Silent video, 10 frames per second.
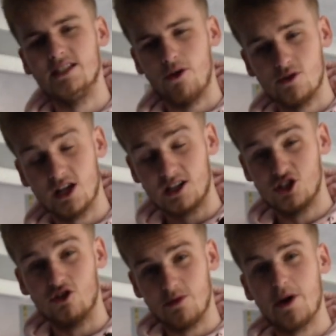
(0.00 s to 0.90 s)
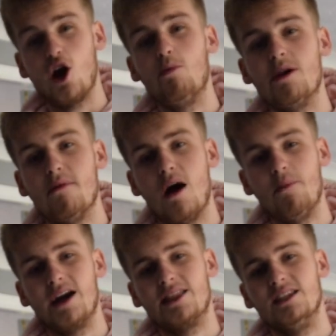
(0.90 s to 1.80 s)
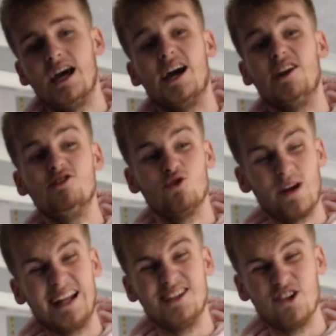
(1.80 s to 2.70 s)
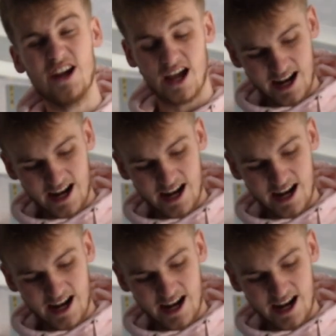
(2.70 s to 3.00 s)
It was like such a big hobby of mine back in the day, and I used to really enjoy it.